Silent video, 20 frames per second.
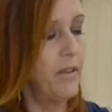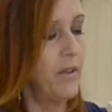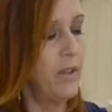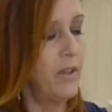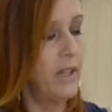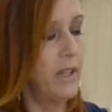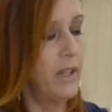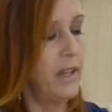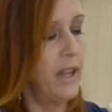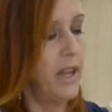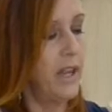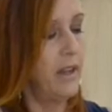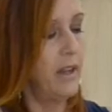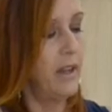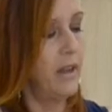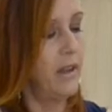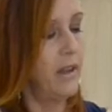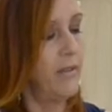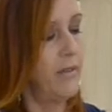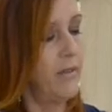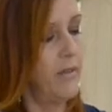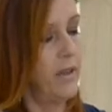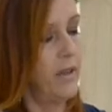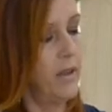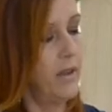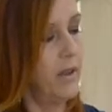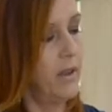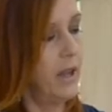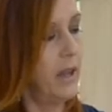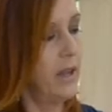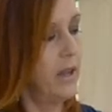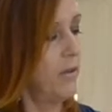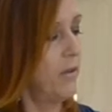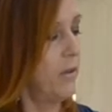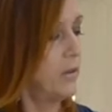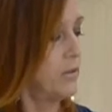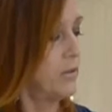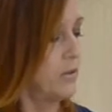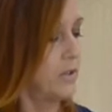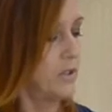really in any
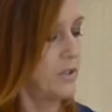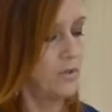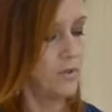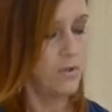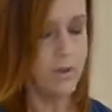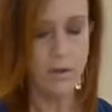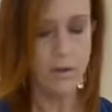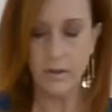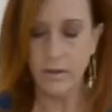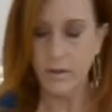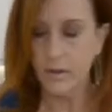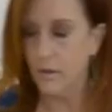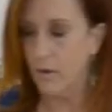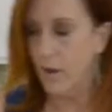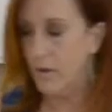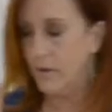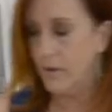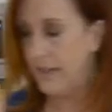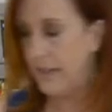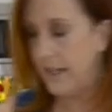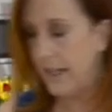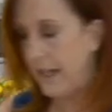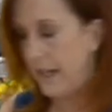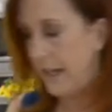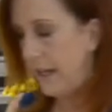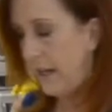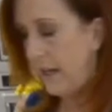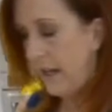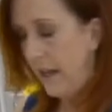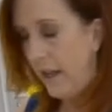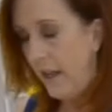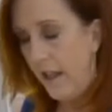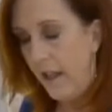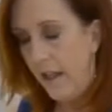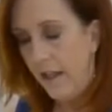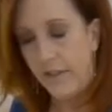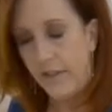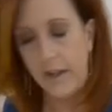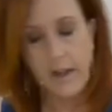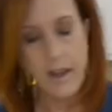grocery store. So our tahini.
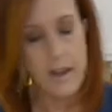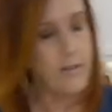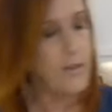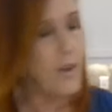Then I've